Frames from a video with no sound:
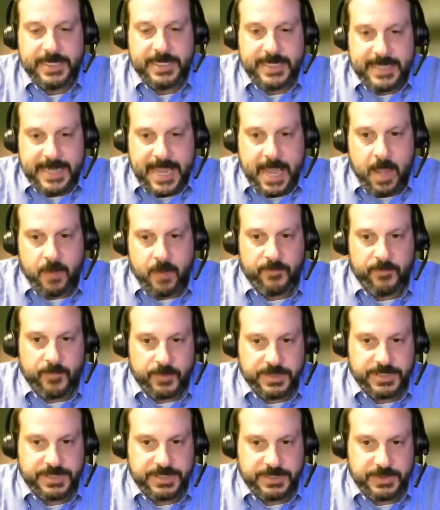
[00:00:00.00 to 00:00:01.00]
it now
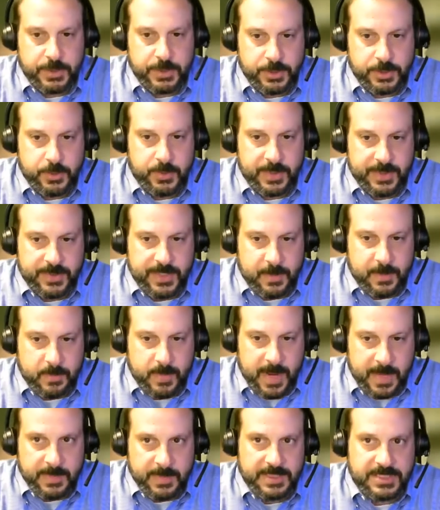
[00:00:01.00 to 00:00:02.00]
versus doing the
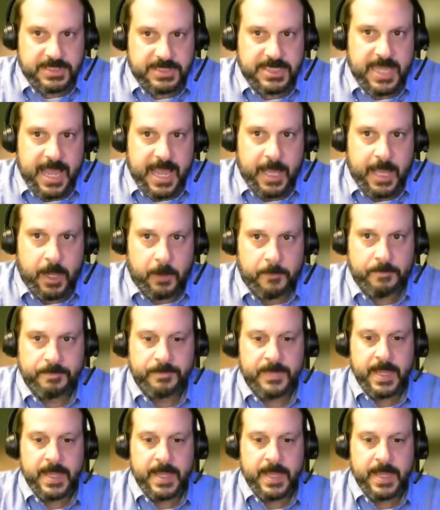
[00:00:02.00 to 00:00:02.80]
amendment style